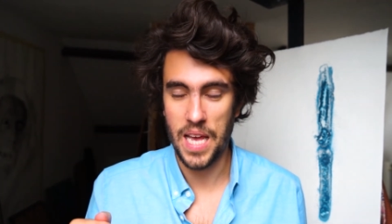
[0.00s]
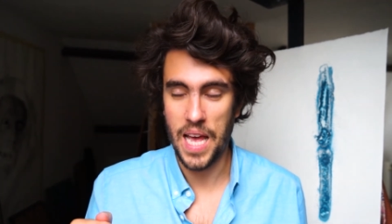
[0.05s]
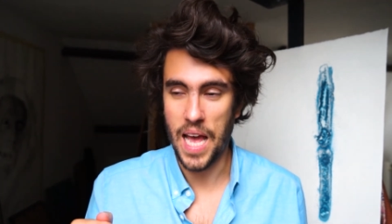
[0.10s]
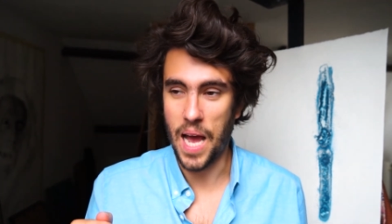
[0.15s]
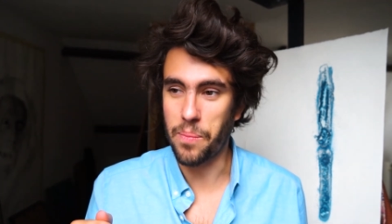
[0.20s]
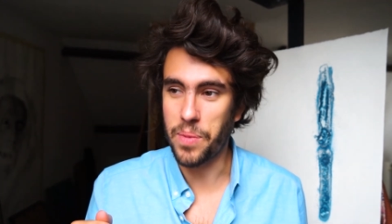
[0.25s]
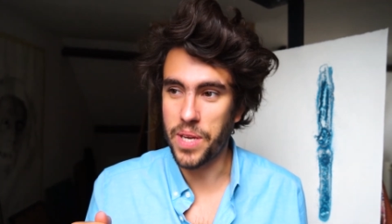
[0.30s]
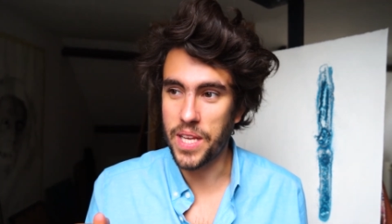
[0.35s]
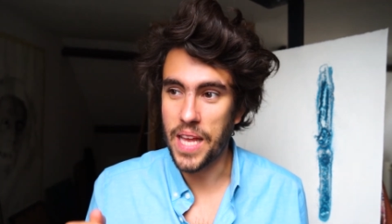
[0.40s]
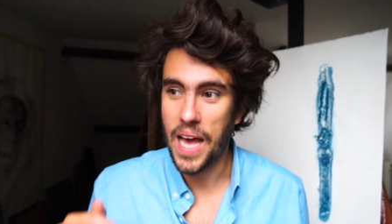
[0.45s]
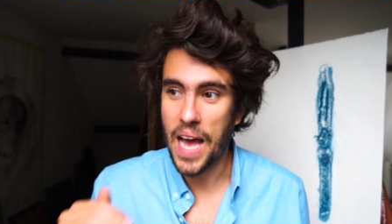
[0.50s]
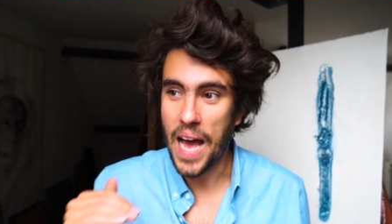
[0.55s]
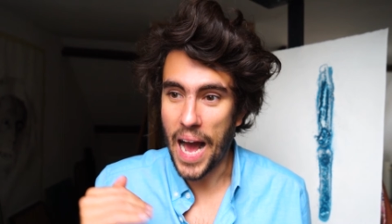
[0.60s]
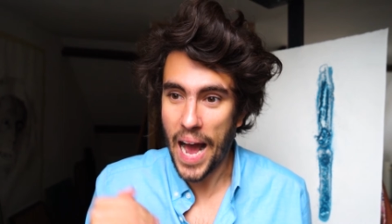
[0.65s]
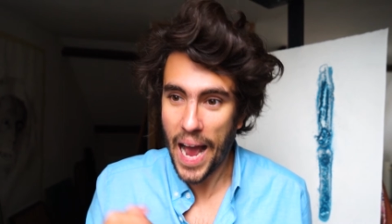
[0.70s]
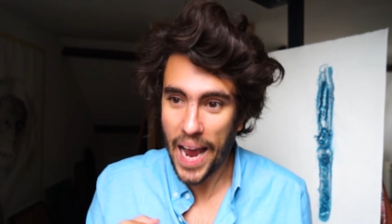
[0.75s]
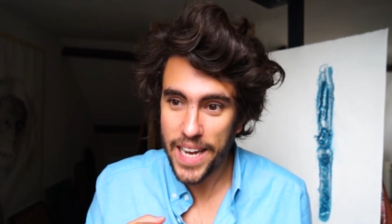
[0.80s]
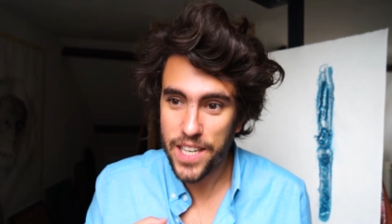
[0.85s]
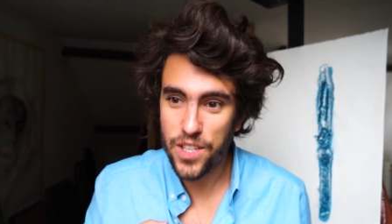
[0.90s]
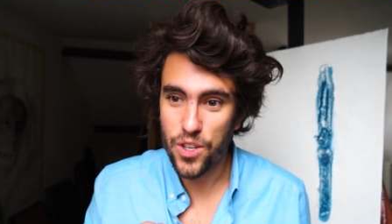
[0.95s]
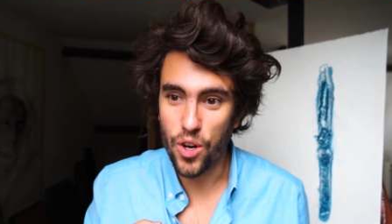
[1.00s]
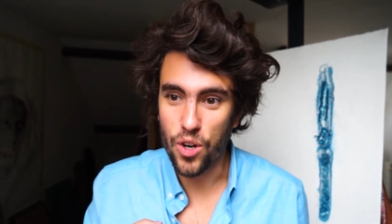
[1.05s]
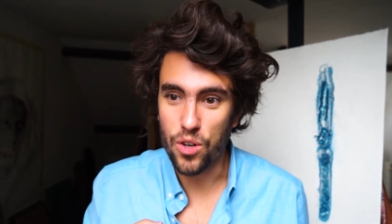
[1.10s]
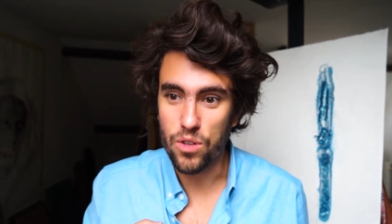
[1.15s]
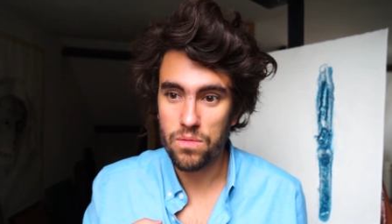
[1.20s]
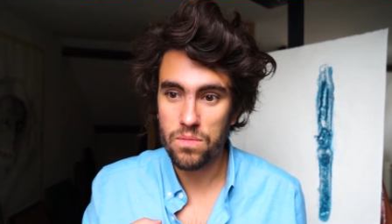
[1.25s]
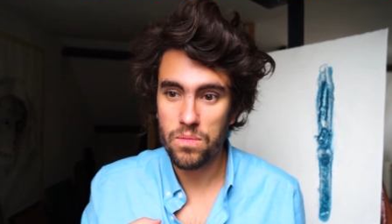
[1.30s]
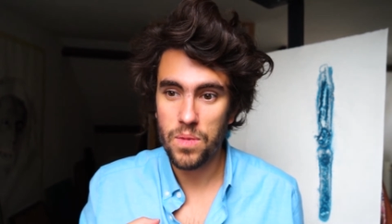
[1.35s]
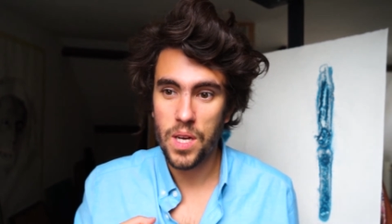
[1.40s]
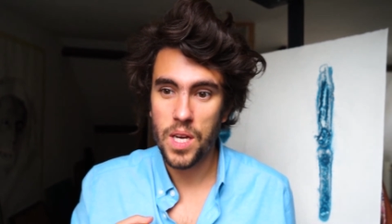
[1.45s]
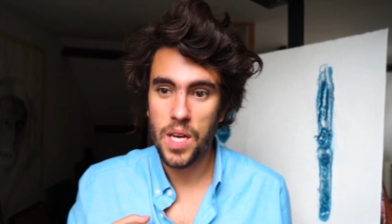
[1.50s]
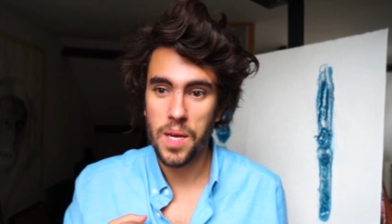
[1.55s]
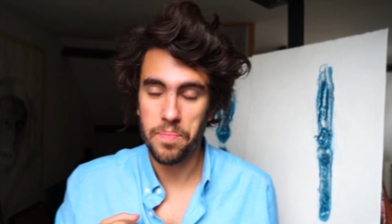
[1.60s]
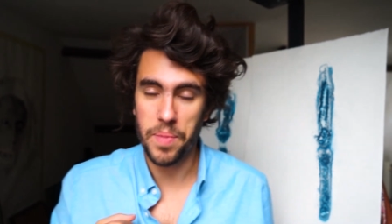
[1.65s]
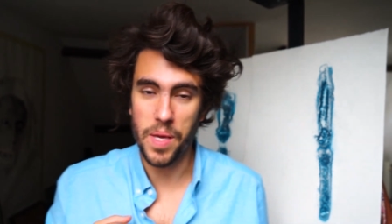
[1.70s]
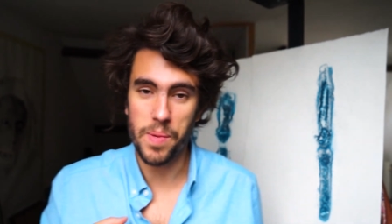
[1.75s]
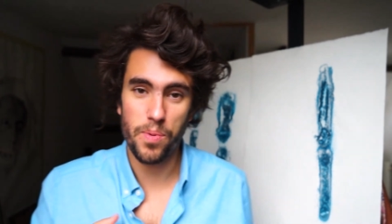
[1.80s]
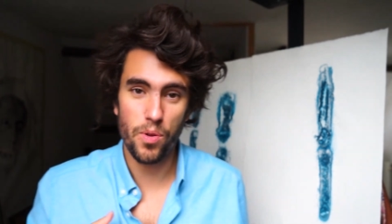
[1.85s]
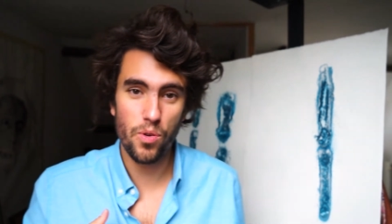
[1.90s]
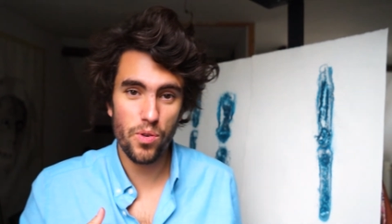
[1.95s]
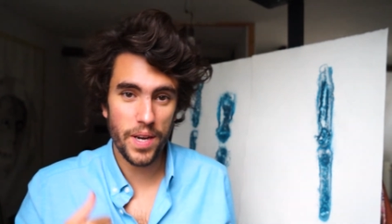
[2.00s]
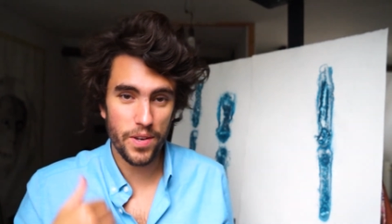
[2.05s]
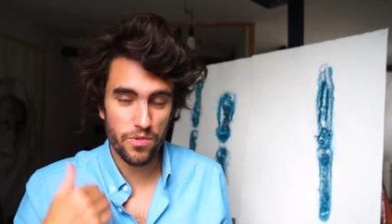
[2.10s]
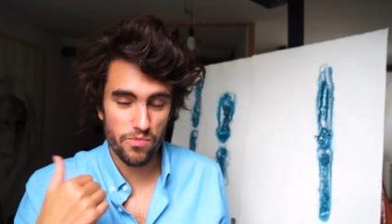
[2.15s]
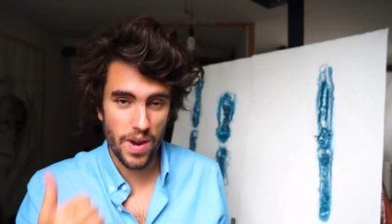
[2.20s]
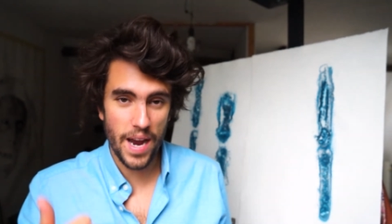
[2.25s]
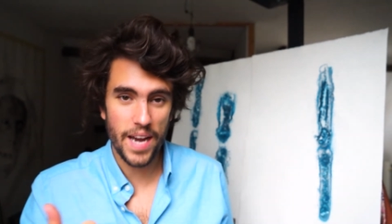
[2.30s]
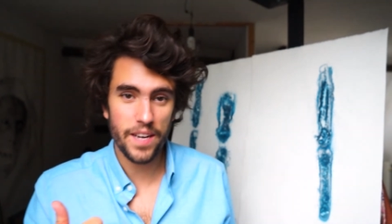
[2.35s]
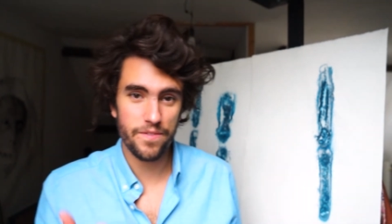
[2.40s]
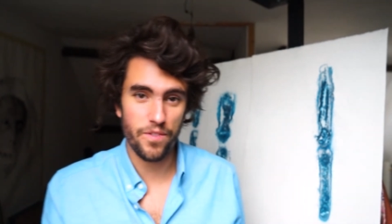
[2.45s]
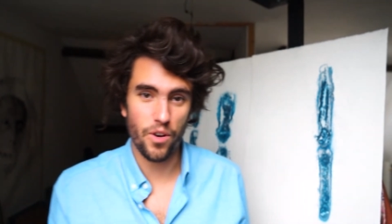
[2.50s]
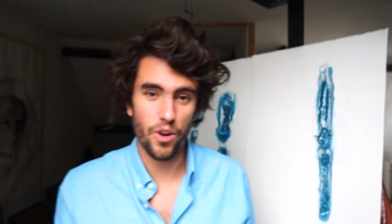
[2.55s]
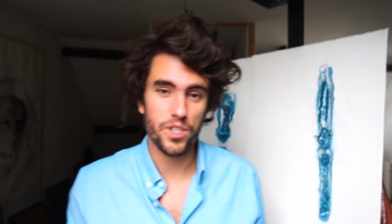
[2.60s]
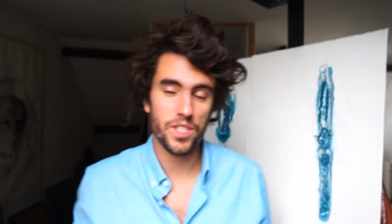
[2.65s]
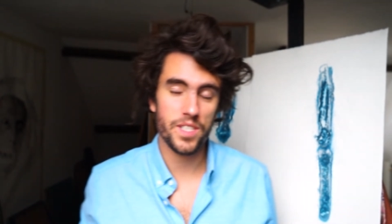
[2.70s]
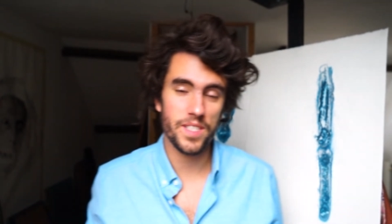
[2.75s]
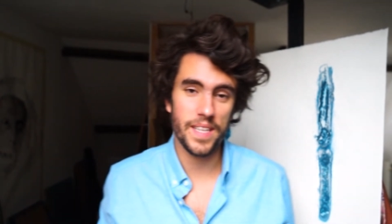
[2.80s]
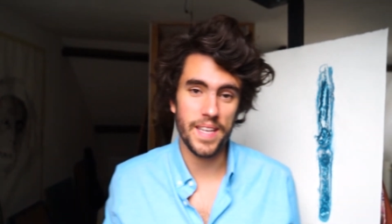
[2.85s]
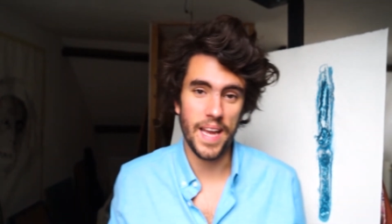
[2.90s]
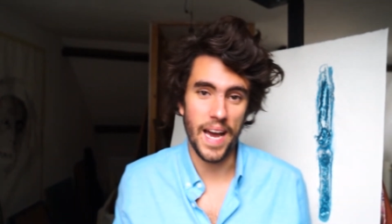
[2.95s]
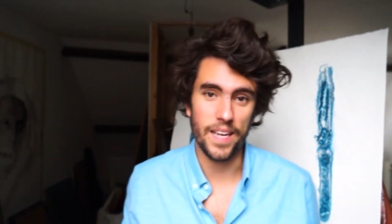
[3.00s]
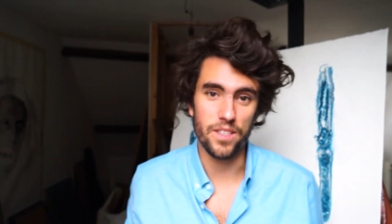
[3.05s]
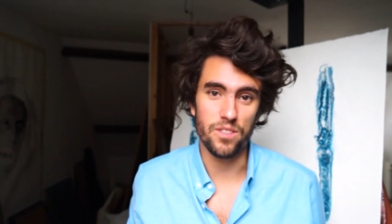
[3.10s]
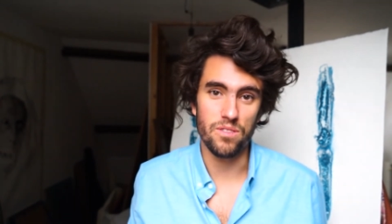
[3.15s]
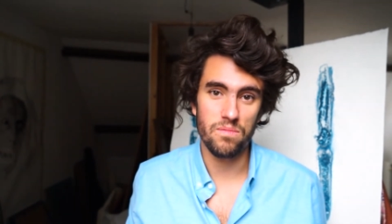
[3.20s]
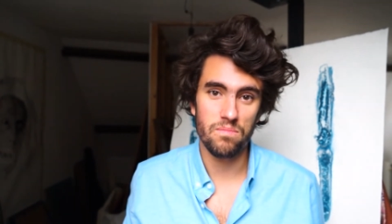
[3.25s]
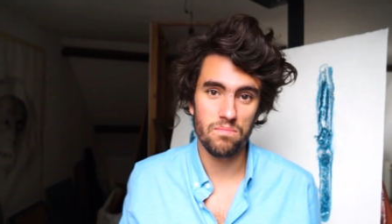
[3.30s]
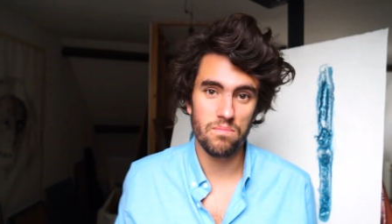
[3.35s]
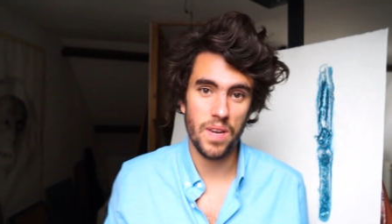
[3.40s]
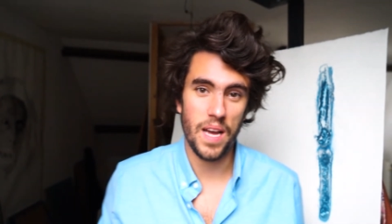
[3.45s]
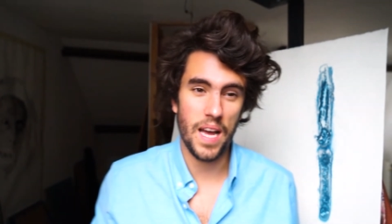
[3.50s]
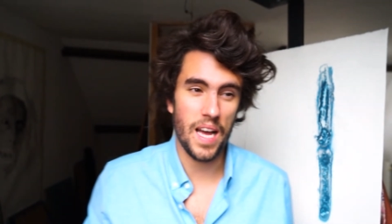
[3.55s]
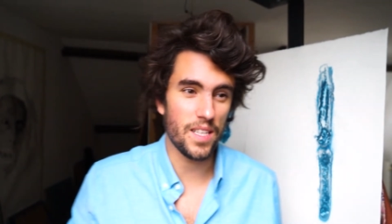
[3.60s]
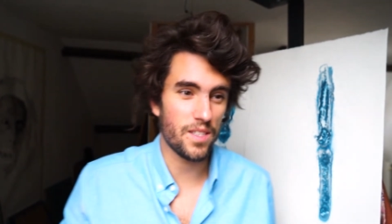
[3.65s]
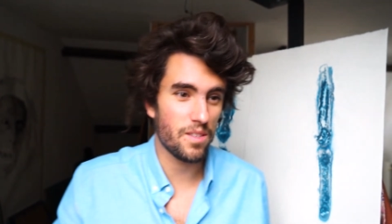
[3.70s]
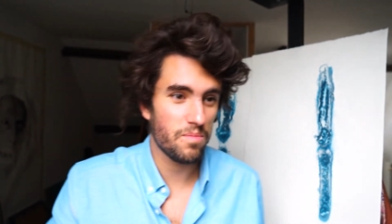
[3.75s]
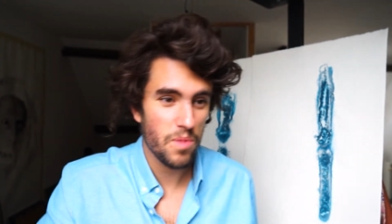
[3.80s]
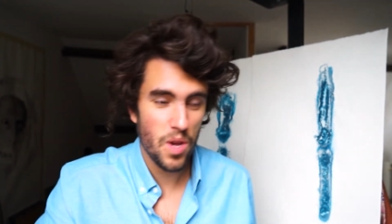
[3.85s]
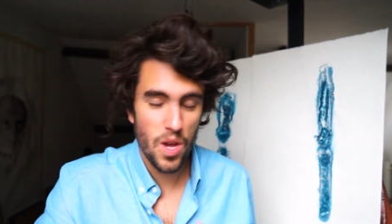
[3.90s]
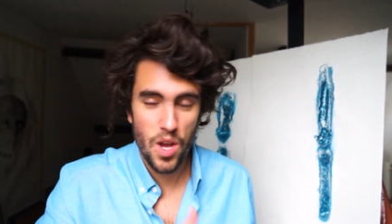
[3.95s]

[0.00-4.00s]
I mean, I know people who can write faster than I do at